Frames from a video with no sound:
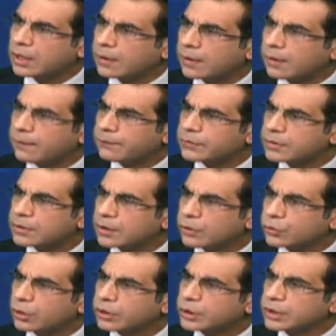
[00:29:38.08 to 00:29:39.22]
the
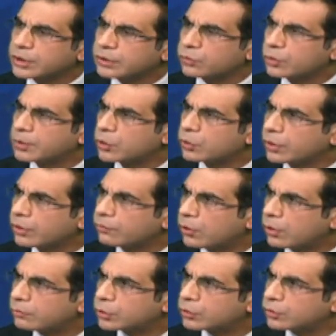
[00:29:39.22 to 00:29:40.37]
authorities would be looking forward to a
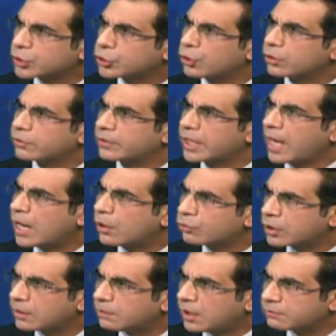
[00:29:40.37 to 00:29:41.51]
sort of an outcome
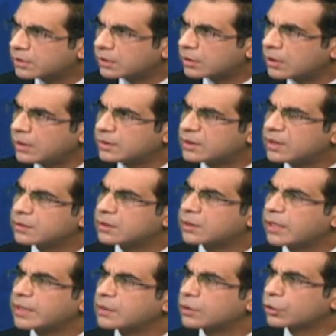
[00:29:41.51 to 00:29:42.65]
after sensitizing the
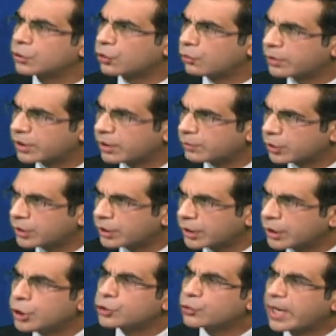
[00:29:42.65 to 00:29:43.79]
global community to
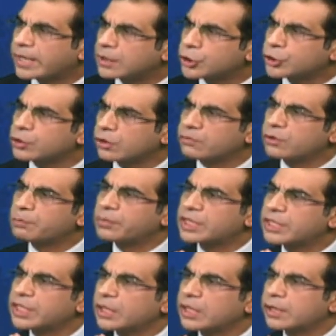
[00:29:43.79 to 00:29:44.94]
any sort of a particular
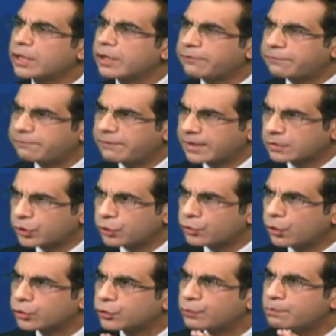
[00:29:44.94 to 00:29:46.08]
effect in order to
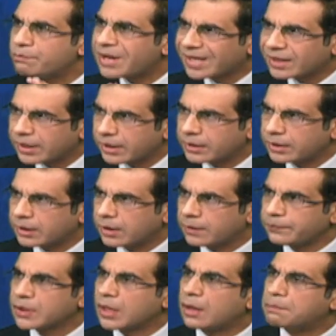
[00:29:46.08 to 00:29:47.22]
make India
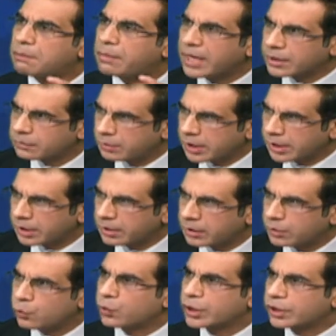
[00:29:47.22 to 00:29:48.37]
abide by what it
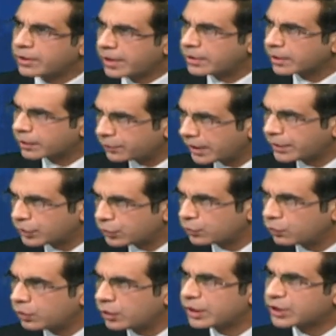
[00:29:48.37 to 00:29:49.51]
had agreed to,
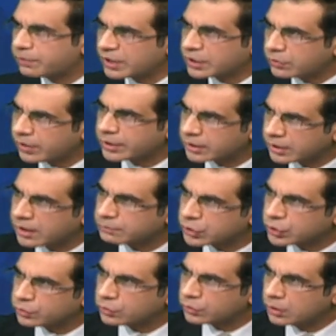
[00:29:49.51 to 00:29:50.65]
especially when it comes to
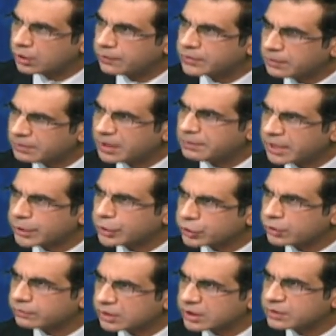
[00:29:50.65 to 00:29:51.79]
the implementation of this
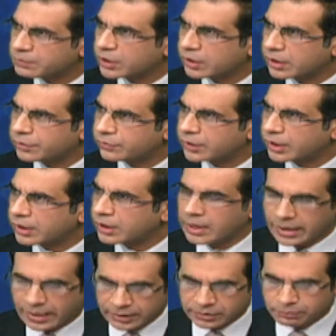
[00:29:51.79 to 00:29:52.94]
particular treaty. As
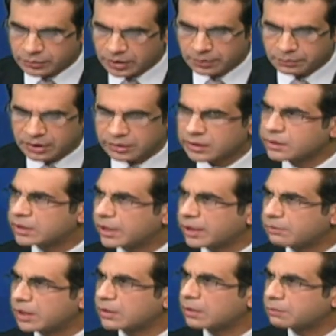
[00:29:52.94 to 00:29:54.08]
per this statement, that
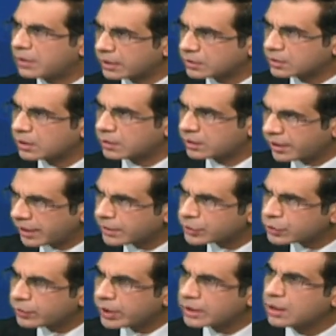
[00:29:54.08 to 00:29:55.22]
Pakistan adheres to it,
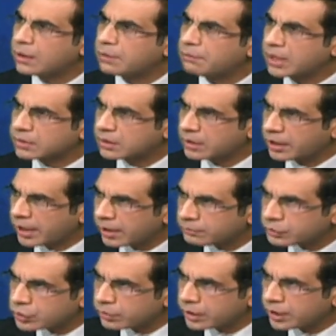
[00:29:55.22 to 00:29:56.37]
Pakistan aims to
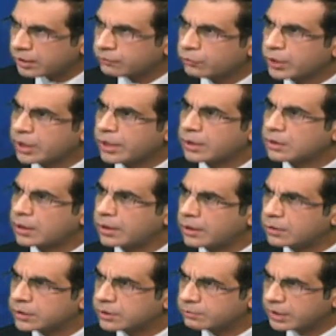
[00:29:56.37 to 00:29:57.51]
reinvigorate the Indus
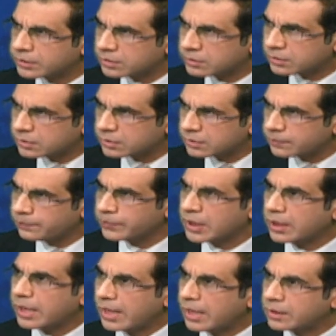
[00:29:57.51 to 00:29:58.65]
Basin system
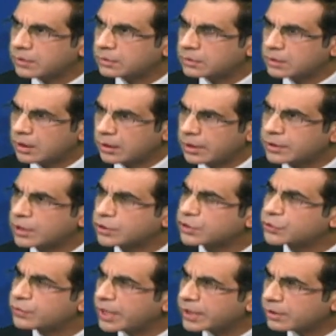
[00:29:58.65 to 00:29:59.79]
and attaches great
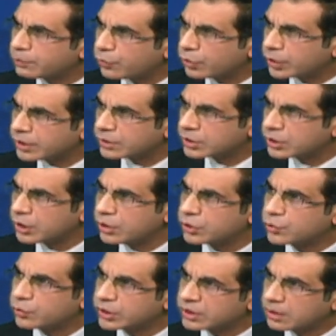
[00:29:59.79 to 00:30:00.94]
importance to its
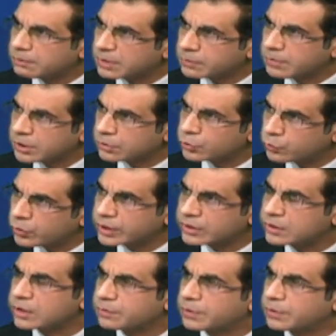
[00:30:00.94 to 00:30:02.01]
commitment towards this particular